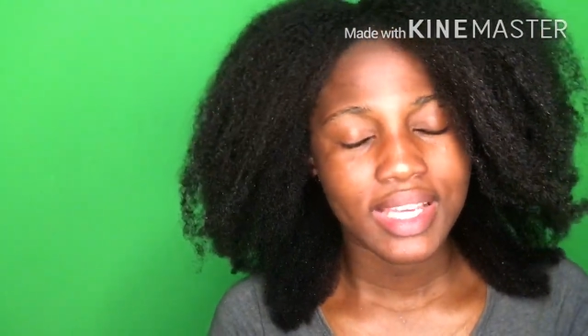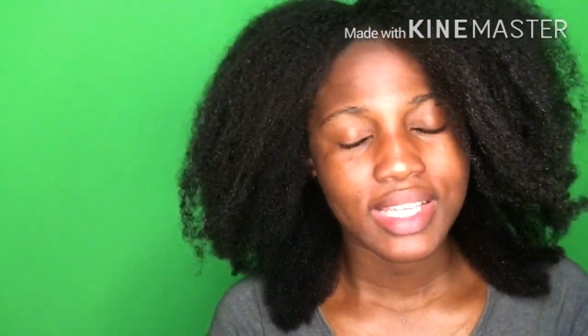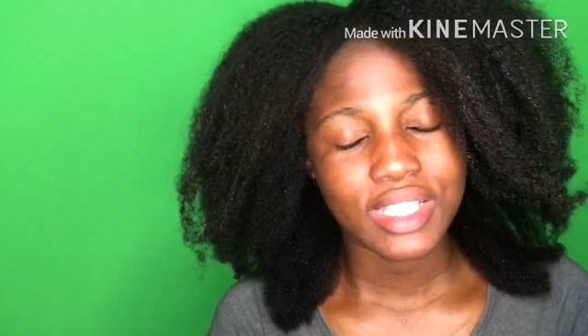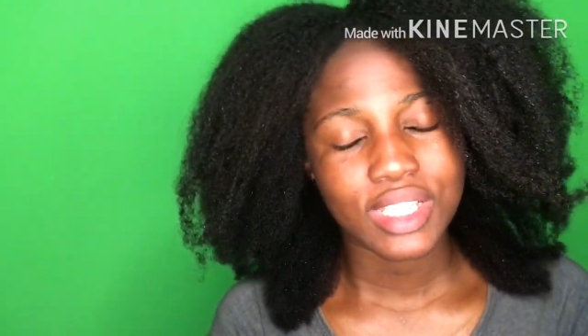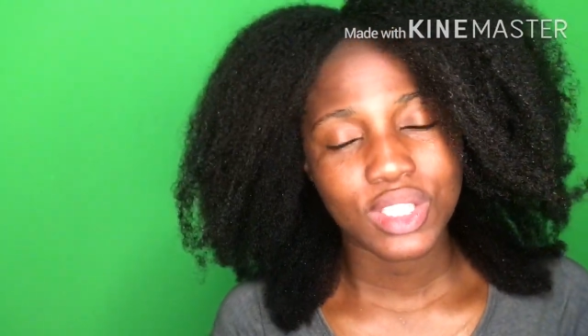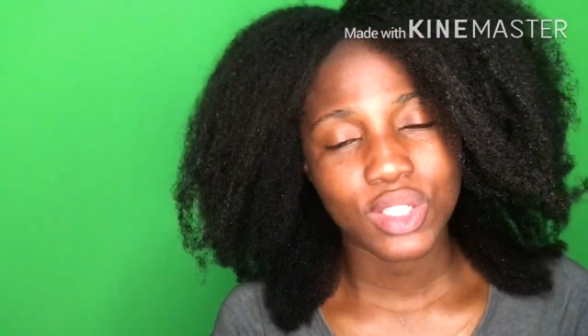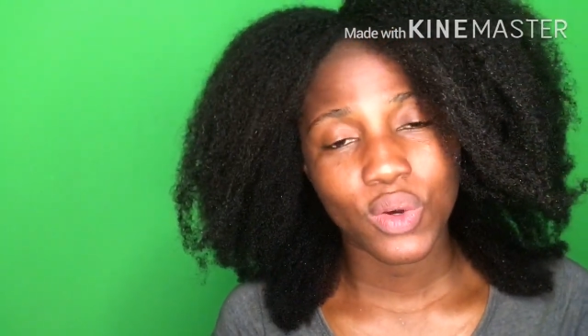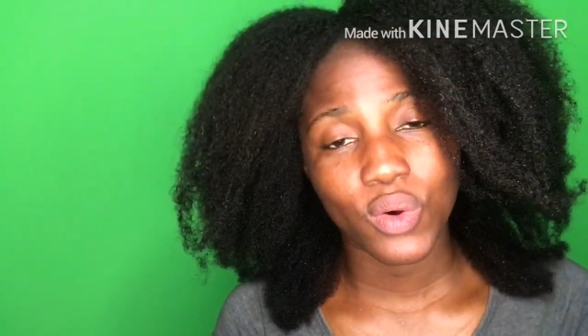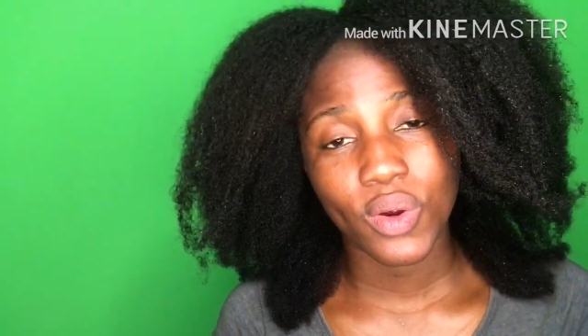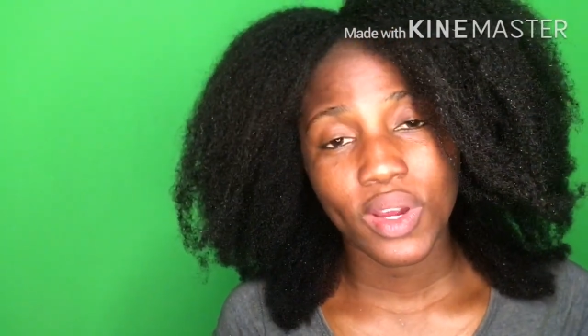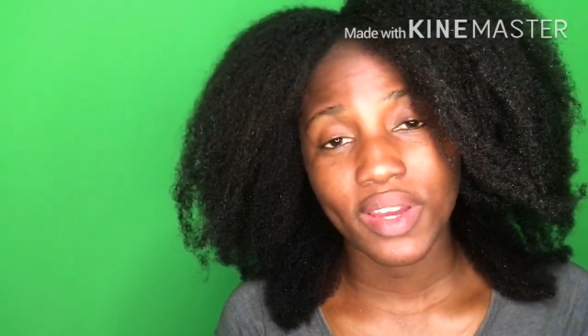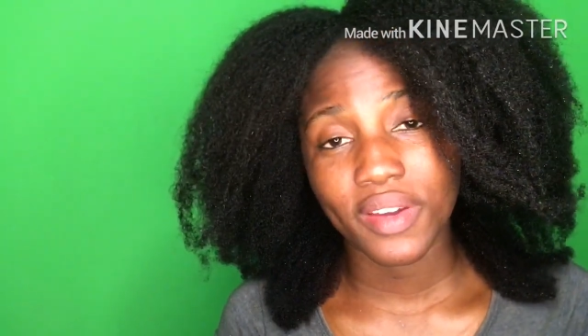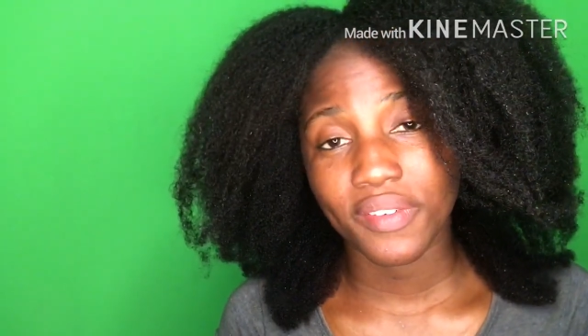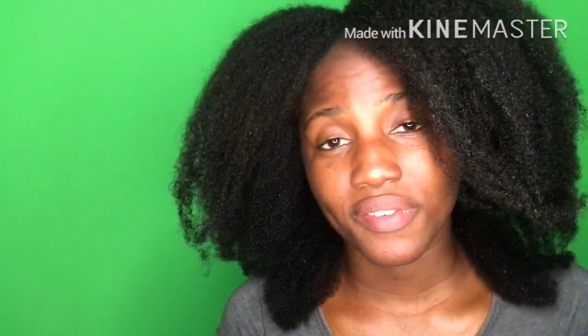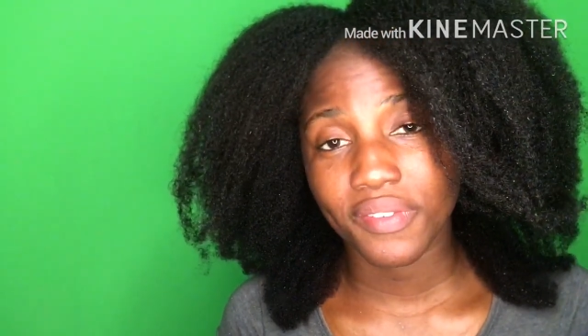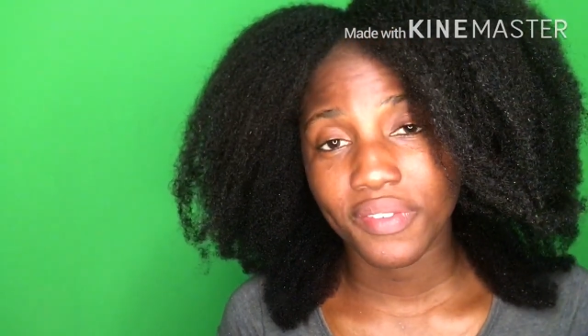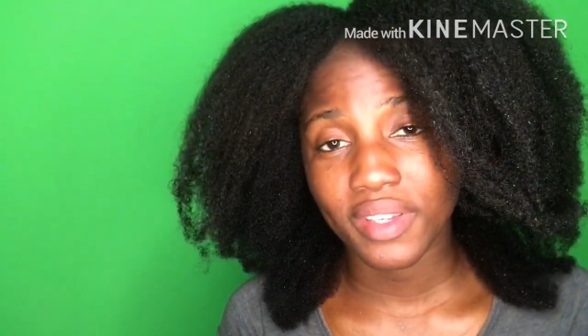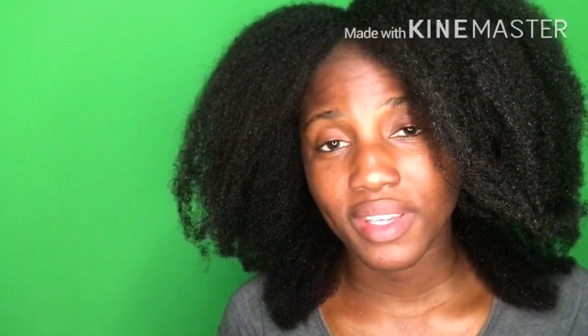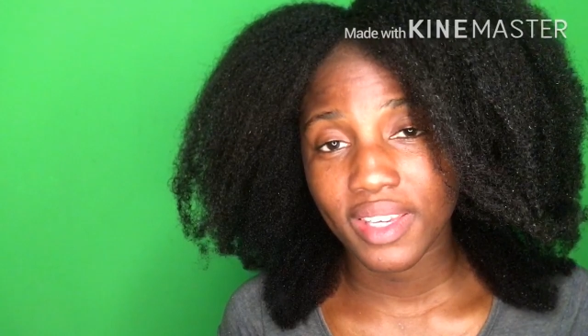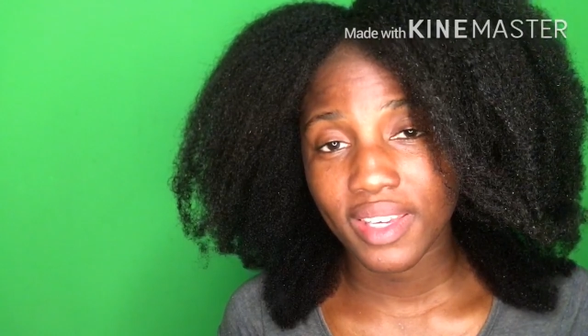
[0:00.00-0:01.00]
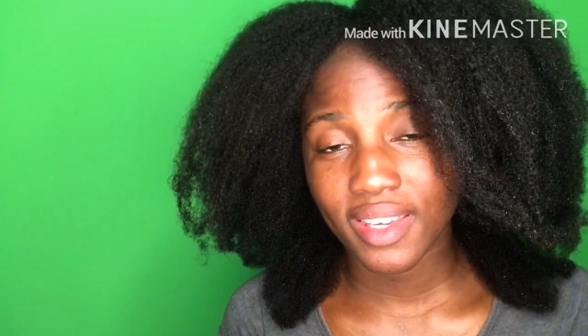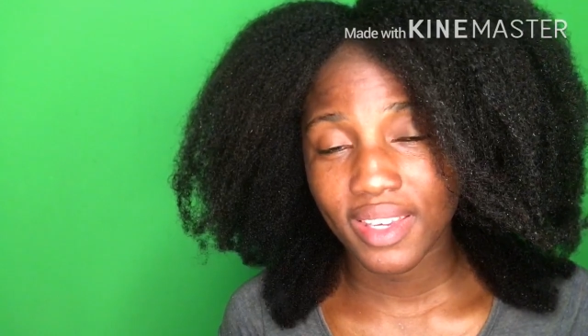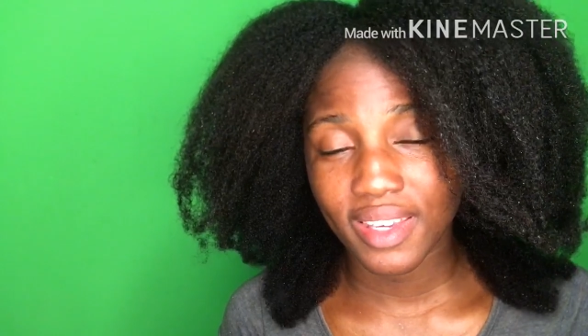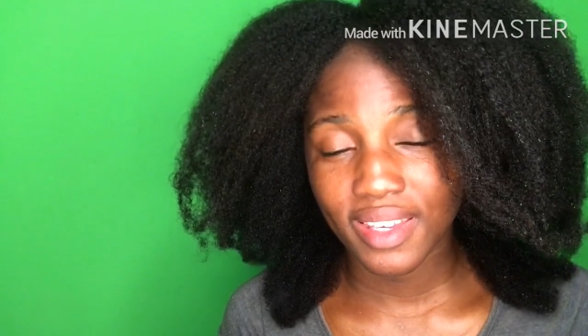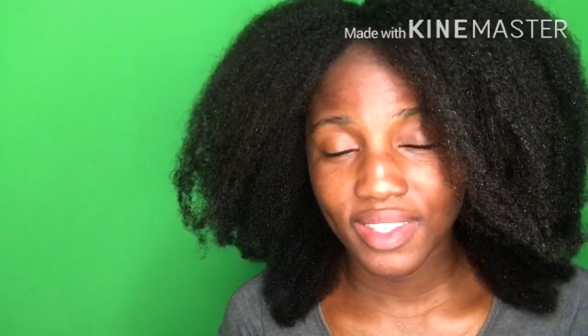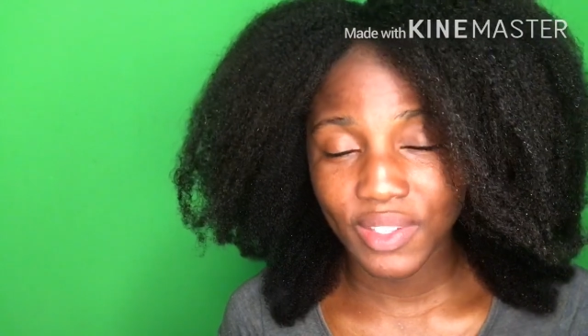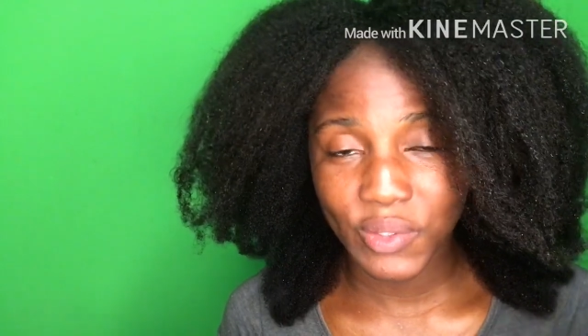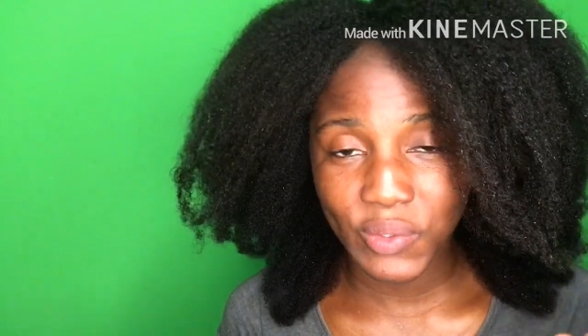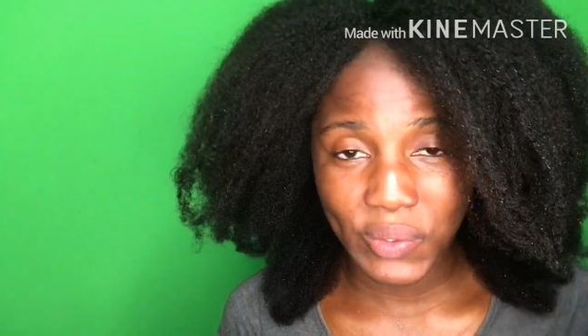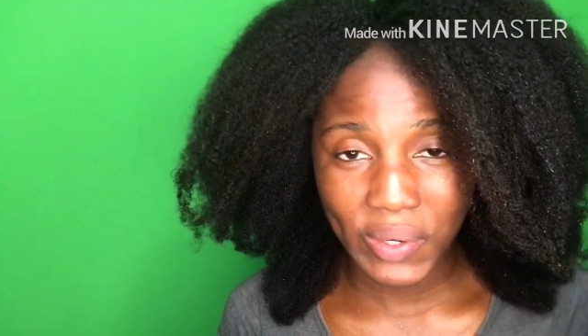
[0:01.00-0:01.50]
So if
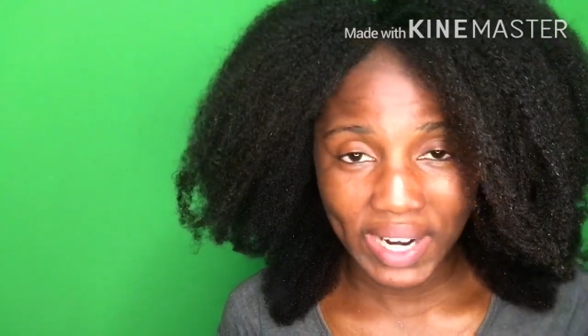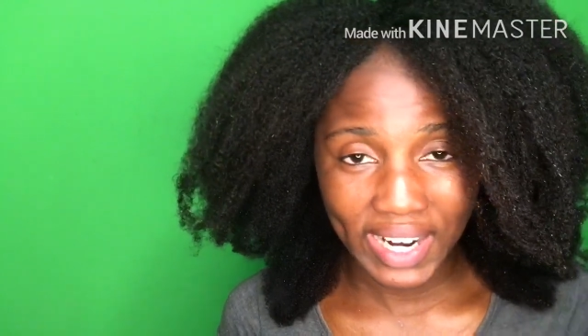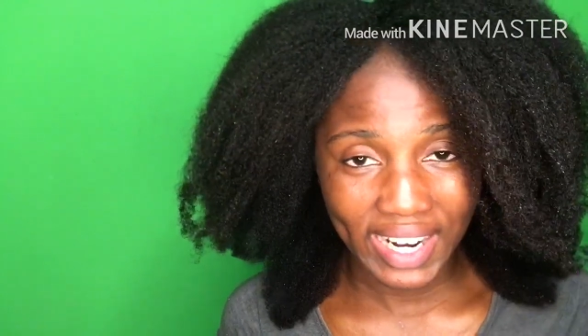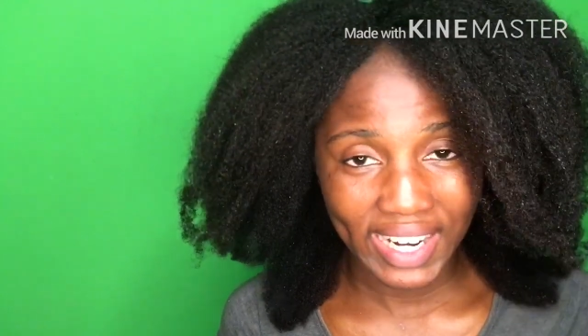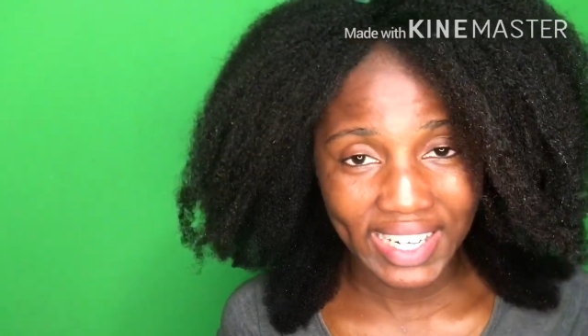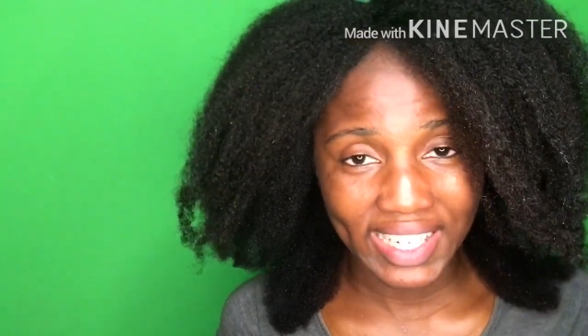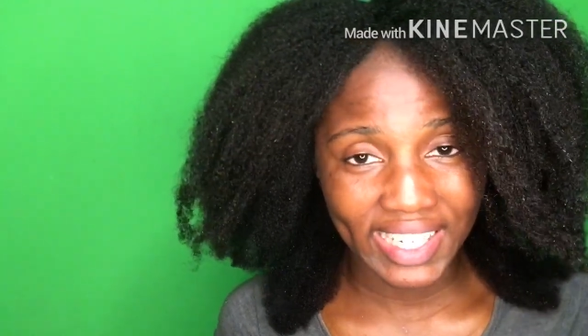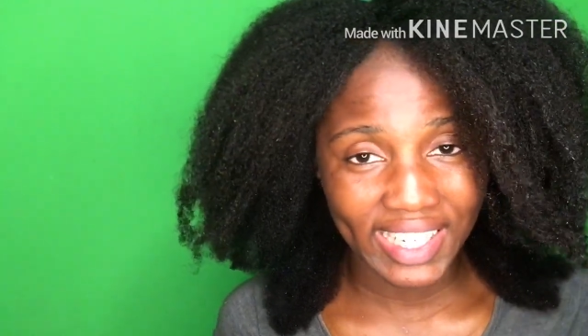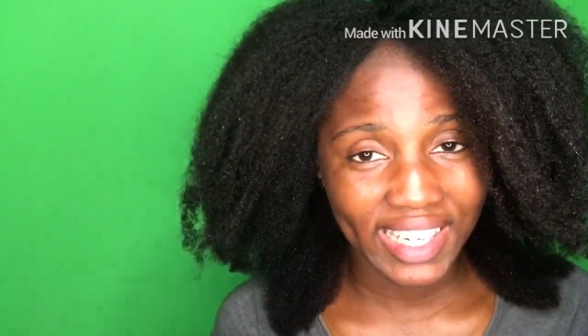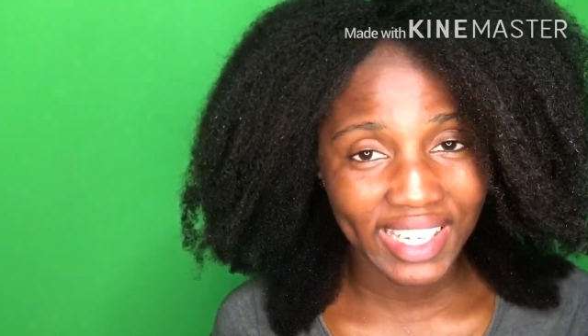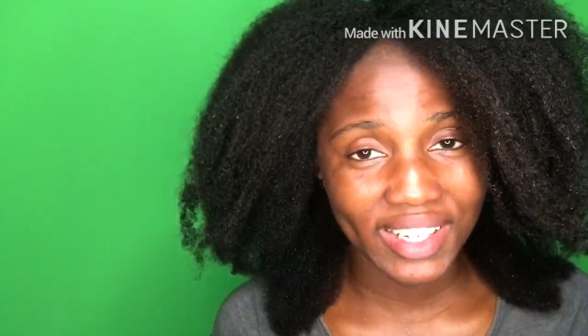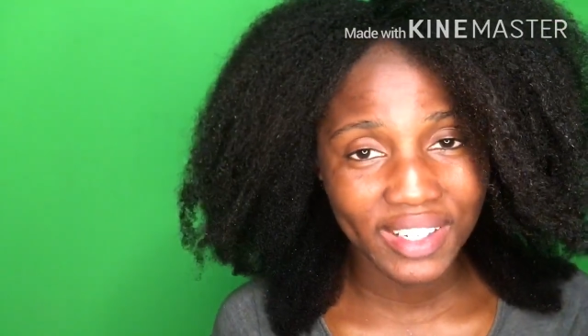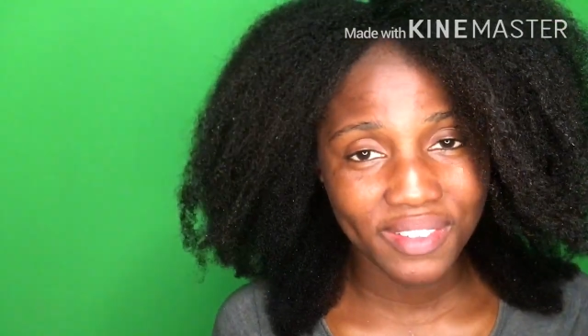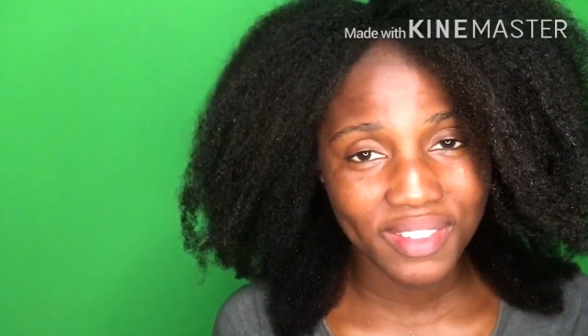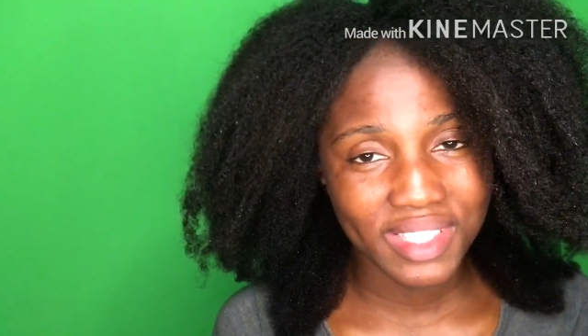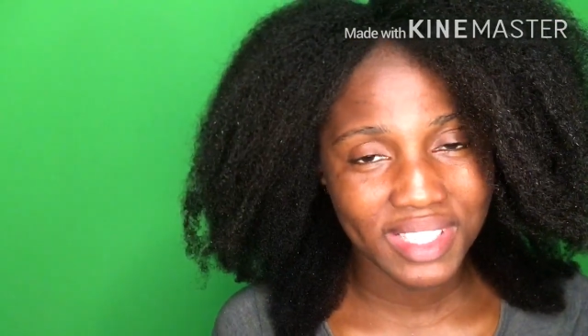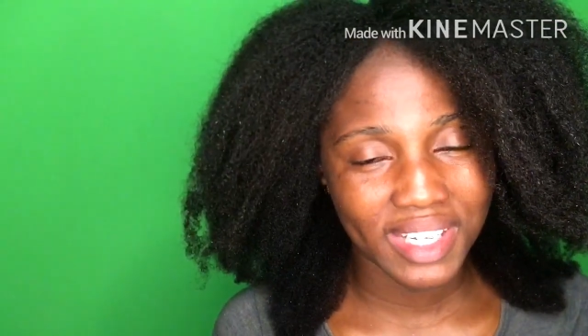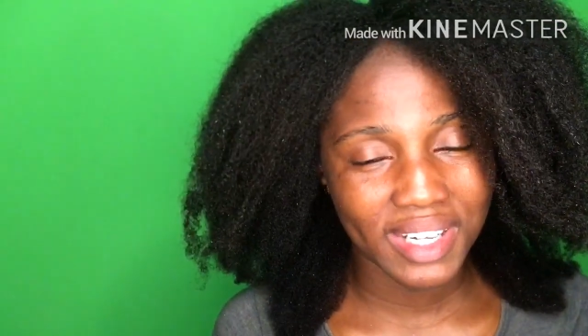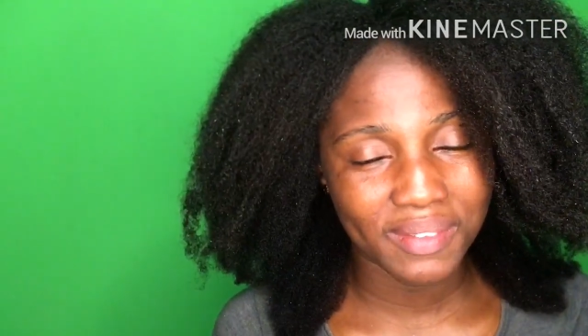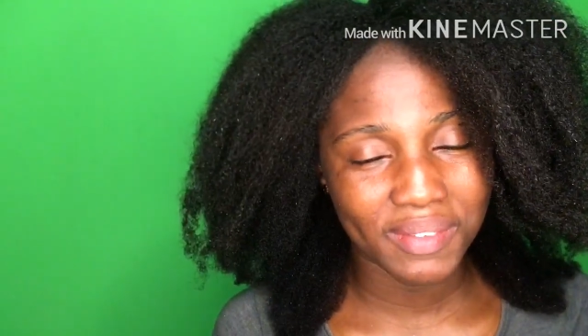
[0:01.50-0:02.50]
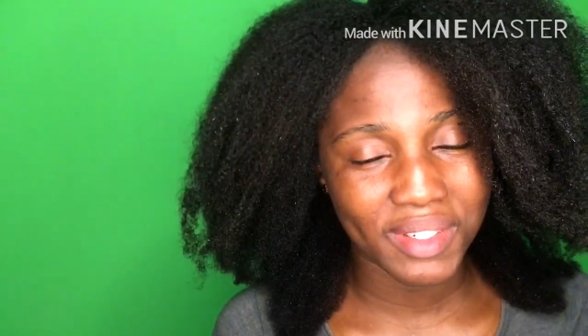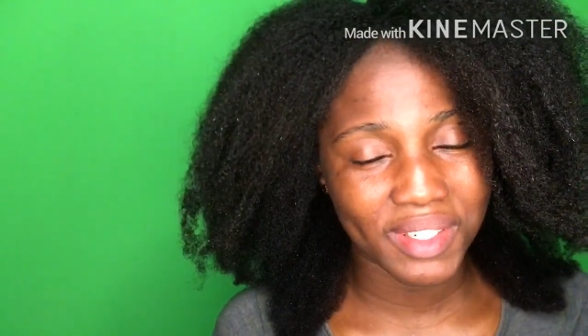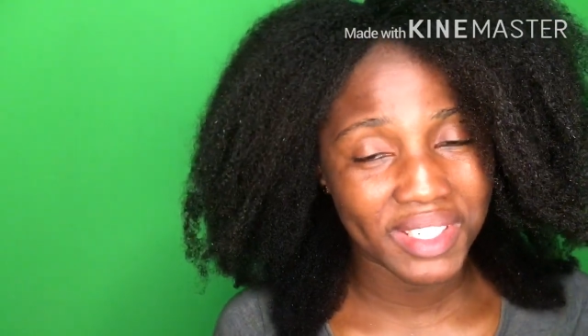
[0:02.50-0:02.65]
you are in need of some,